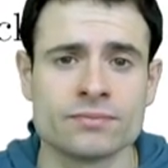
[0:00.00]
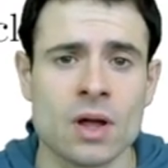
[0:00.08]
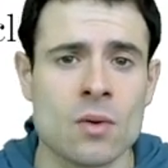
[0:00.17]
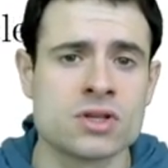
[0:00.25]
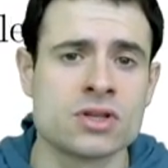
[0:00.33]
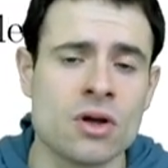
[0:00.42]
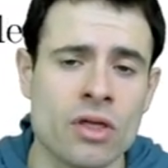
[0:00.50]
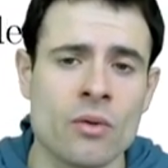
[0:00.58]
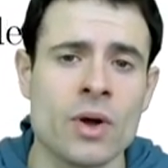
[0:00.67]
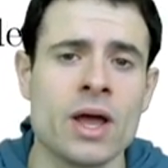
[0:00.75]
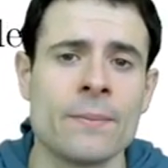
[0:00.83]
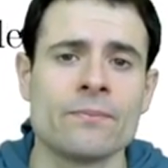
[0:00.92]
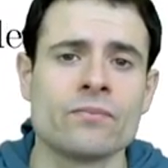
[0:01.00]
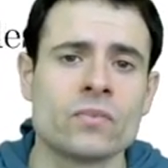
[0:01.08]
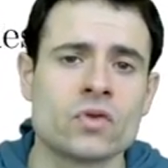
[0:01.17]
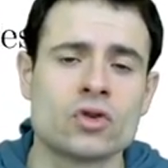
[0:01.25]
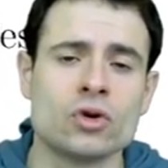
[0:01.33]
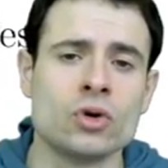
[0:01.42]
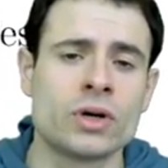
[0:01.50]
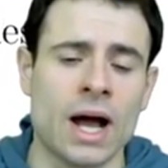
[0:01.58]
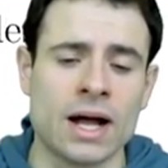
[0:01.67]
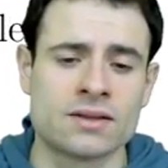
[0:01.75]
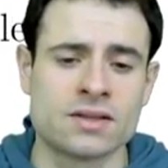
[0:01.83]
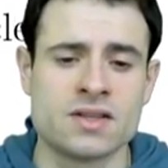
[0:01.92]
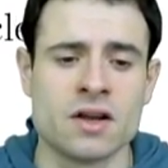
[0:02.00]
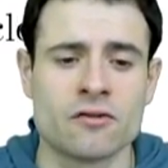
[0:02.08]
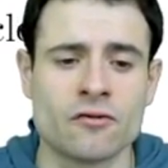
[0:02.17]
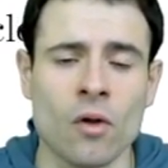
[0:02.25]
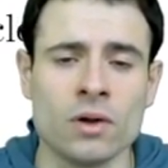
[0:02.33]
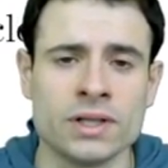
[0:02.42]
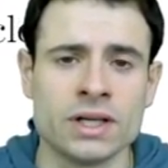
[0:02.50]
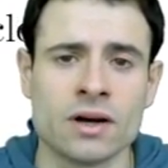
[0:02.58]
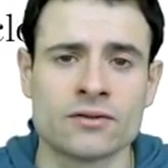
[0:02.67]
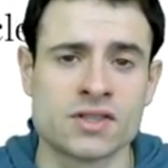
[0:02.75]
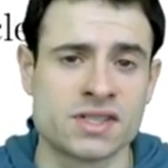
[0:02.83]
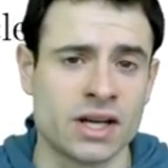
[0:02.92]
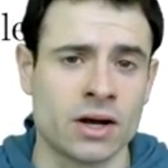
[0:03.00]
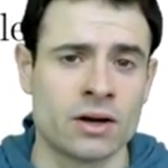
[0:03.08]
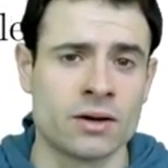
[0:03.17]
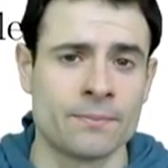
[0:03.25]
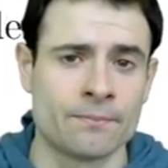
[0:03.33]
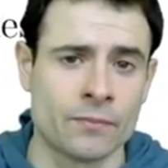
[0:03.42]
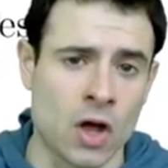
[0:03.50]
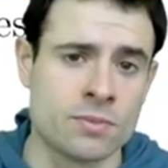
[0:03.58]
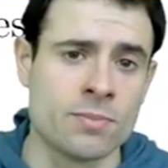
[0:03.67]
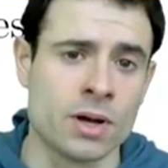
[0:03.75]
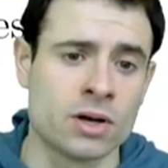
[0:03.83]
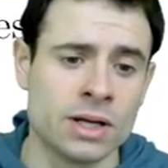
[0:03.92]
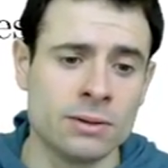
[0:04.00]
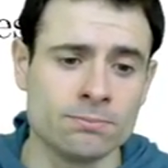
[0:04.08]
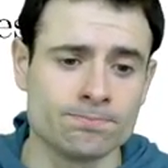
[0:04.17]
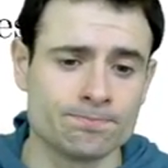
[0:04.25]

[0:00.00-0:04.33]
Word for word: That was another way to look at the unfolding of the second unbundling.